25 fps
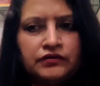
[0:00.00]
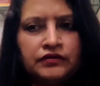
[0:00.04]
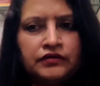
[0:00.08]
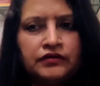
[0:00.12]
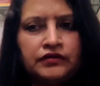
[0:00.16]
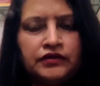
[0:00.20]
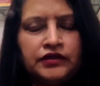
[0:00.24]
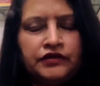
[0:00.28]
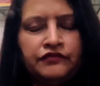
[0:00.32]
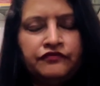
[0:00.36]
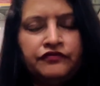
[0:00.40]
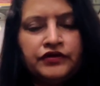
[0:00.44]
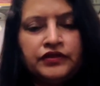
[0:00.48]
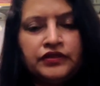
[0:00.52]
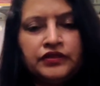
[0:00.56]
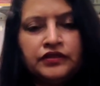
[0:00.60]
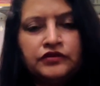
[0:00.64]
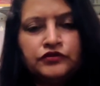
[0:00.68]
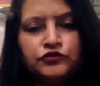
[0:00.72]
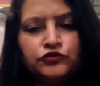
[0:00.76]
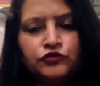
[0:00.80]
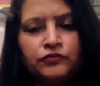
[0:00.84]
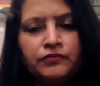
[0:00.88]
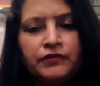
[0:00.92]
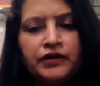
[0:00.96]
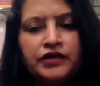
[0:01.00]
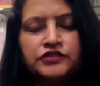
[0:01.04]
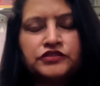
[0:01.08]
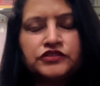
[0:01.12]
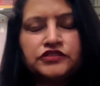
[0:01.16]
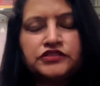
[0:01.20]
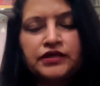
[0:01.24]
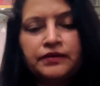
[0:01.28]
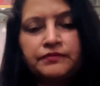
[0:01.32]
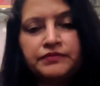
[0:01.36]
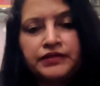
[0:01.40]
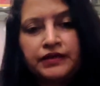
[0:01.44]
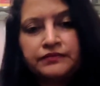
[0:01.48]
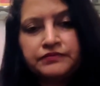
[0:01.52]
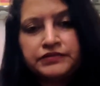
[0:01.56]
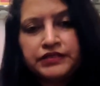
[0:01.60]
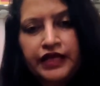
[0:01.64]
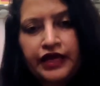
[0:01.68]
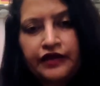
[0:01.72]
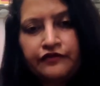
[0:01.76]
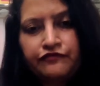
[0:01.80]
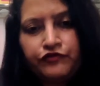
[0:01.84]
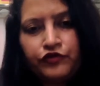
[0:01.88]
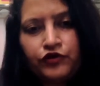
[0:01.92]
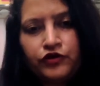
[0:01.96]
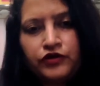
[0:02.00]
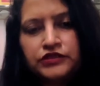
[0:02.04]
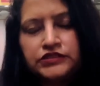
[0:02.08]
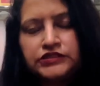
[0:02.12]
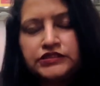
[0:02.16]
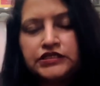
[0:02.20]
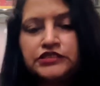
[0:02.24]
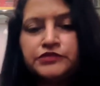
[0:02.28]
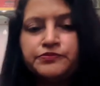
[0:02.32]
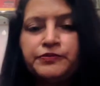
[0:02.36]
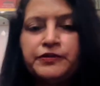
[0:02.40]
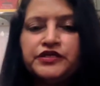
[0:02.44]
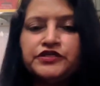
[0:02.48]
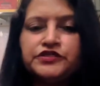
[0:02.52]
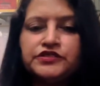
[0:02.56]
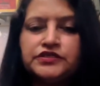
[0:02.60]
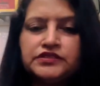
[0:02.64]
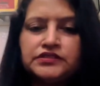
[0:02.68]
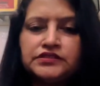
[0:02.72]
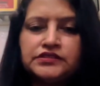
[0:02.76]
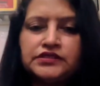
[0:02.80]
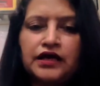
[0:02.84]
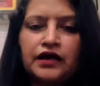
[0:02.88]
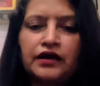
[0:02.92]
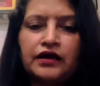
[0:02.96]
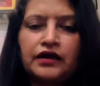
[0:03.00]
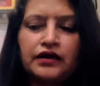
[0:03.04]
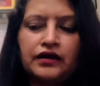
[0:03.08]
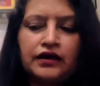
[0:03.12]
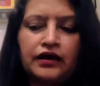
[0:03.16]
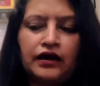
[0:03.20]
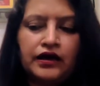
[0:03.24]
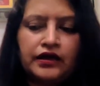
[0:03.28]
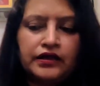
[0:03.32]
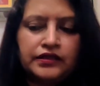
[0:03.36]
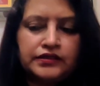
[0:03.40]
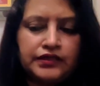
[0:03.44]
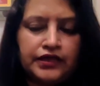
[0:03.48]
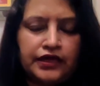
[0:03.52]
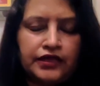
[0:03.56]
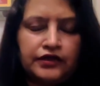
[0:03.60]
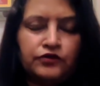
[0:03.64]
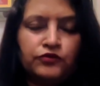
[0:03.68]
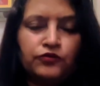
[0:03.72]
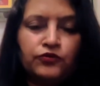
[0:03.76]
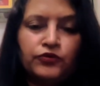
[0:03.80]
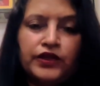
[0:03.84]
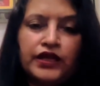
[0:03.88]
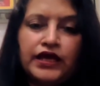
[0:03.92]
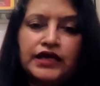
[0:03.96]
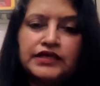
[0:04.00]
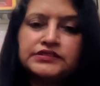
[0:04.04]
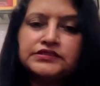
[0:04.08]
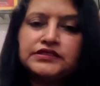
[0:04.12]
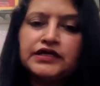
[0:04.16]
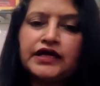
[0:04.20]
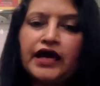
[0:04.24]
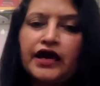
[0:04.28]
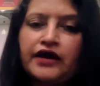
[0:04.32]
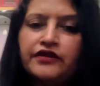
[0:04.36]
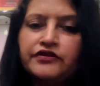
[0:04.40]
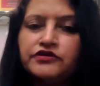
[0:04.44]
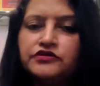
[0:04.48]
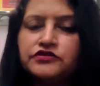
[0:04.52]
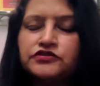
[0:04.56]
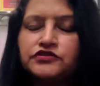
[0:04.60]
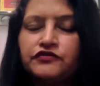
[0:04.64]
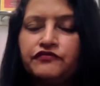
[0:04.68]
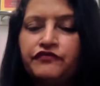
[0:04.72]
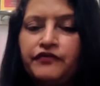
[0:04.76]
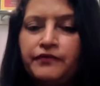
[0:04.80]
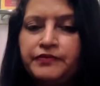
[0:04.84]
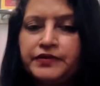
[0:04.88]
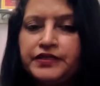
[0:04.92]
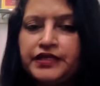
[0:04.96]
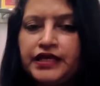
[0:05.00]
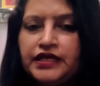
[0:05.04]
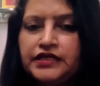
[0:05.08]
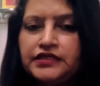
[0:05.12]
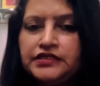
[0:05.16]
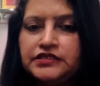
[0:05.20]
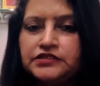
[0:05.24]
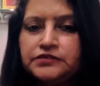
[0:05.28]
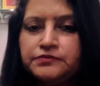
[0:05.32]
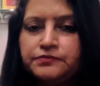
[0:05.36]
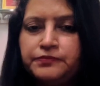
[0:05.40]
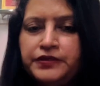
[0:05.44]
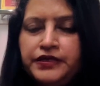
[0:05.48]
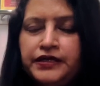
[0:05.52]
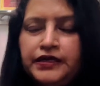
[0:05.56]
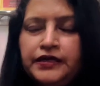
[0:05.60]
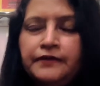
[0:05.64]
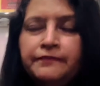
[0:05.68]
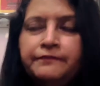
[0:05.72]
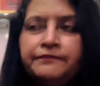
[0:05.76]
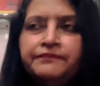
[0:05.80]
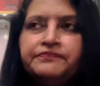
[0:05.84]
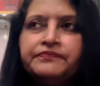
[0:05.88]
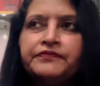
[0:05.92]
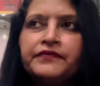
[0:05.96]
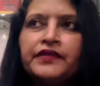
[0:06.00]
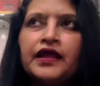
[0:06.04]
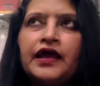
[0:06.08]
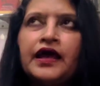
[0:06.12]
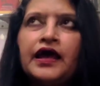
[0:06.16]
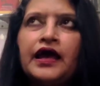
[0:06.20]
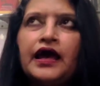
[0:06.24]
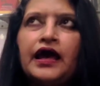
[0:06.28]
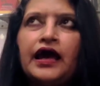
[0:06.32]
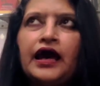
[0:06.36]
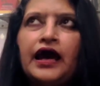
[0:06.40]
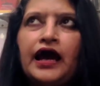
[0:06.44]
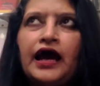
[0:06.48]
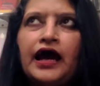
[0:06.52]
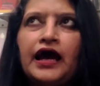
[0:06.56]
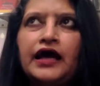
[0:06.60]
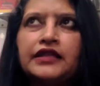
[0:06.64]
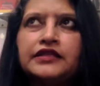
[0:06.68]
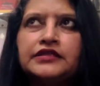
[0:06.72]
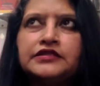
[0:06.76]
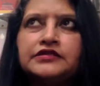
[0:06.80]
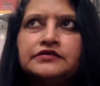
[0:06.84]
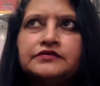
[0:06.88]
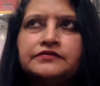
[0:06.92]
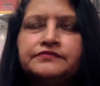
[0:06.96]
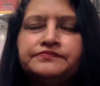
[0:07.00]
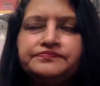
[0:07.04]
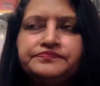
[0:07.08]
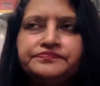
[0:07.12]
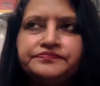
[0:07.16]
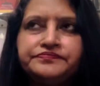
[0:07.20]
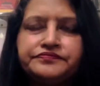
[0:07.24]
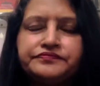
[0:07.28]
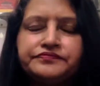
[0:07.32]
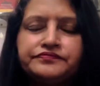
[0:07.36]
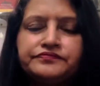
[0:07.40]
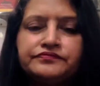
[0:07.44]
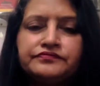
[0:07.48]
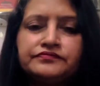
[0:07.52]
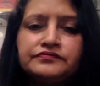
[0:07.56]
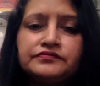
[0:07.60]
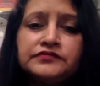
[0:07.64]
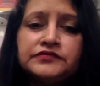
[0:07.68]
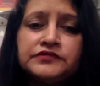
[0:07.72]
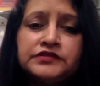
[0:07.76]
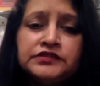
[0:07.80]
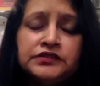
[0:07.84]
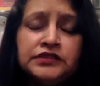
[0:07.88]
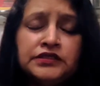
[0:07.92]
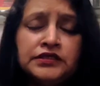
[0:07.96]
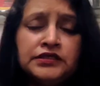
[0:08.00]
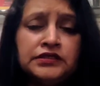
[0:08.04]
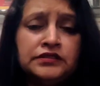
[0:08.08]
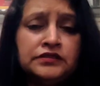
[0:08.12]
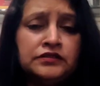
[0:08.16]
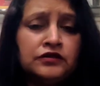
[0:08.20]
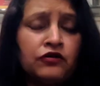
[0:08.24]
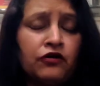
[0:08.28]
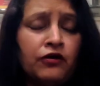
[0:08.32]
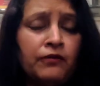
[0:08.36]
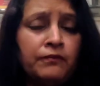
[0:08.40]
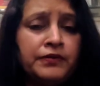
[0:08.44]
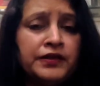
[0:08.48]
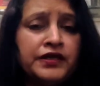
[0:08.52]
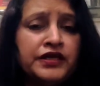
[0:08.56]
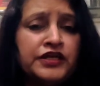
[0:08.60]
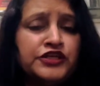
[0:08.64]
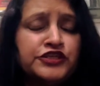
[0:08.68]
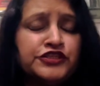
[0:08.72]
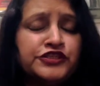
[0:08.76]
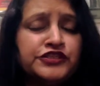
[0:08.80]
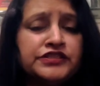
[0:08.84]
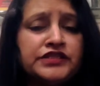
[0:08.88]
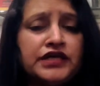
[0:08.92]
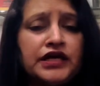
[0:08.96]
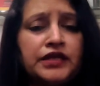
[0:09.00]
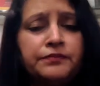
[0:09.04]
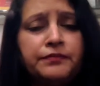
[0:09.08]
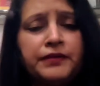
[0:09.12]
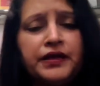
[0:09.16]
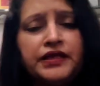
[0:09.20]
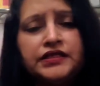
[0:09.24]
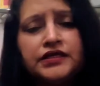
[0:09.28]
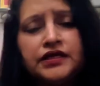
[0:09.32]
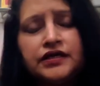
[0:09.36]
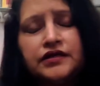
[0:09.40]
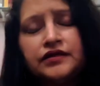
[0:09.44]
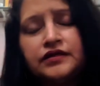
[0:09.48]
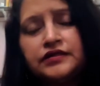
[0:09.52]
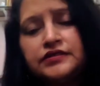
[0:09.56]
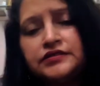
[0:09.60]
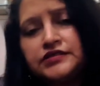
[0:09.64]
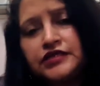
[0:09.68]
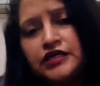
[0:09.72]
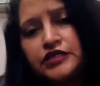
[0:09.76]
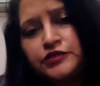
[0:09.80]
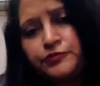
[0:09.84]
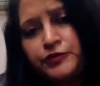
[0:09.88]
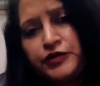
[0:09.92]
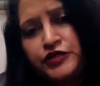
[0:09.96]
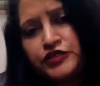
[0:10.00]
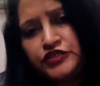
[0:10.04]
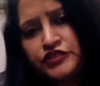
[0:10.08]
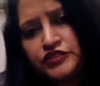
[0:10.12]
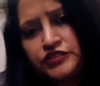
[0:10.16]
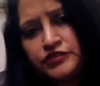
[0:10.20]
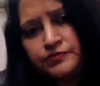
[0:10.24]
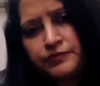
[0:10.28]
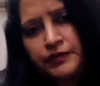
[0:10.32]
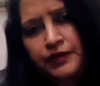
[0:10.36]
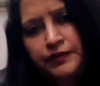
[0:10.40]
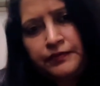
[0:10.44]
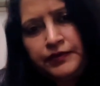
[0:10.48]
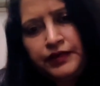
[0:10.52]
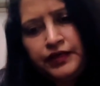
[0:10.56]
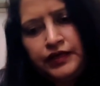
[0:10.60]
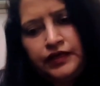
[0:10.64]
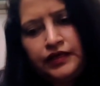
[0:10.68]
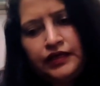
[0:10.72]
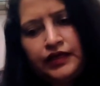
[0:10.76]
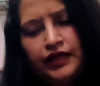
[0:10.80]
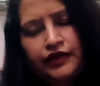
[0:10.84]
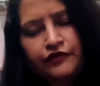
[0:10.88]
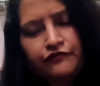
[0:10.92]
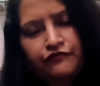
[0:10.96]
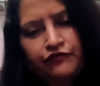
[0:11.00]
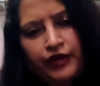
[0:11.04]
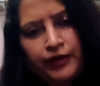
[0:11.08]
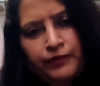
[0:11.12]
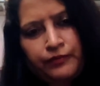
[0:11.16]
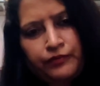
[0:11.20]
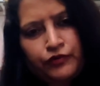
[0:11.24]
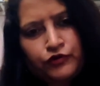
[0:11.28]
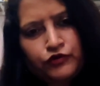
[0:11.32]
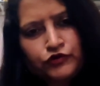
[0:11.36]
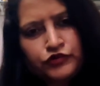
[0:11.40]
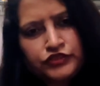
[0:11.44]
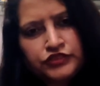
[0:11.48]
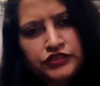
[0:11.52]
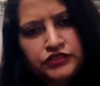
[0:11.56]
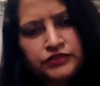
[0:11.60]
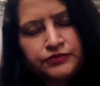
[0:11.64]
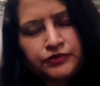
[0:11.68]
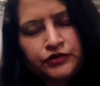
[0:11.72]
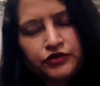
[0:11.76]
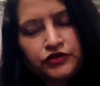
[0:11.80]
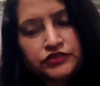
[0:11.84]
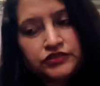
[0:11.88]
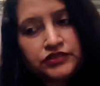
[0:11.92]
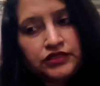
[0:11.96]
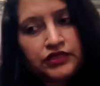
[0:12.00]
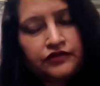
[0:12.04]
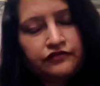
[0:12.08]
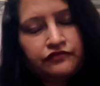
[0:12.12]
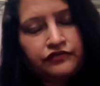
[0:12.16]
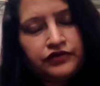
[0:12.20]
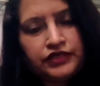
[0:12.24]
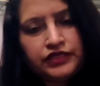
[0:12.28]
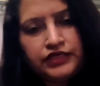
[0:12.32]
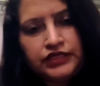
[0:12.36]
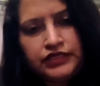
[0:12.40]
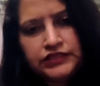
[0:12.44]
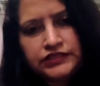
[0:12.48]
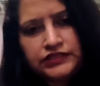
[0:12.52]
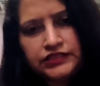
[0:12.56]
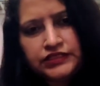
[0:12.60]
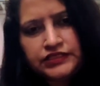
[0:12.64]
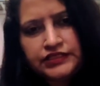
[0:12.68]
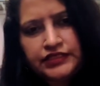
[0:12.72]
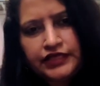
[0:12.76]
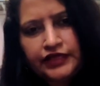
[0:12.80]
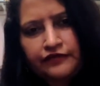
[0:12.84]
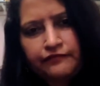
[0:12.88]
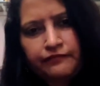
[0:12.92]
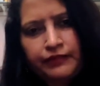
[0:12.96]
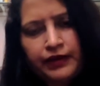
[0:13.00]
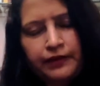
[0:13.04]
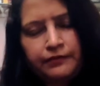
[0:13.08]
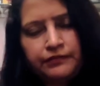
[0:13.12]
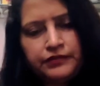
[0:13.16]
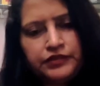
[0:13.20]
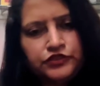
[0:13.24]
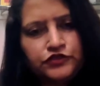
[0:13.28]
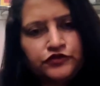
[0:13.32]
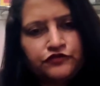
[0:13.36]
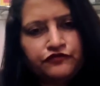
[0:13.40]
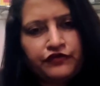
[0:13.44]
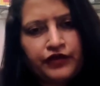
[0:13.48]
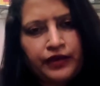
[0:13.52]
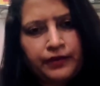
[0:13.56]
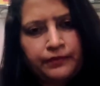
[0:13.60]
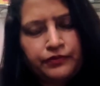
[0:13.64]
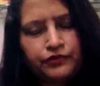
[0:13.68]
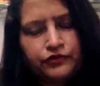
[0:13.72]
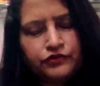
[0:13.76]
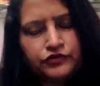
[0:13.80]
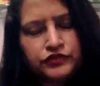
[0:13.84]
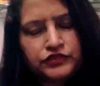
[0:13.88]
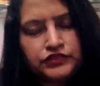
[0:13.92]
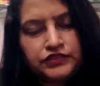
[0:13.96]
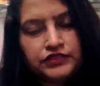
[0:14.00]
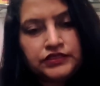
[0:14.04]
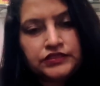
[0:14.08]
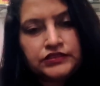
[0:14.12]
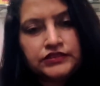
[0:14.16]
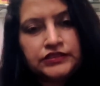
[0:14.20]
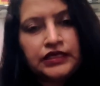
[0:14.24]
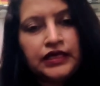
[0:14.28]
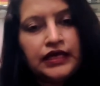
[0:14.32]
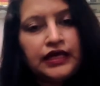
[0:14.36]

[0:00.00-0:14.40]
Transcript: even 2 months or sometimes lifelong, such patients are then known as the carriers of hepatitis B. And the complications that might occur in such patients may be like fibrosis, because the liver heals itself by means of fibrosis.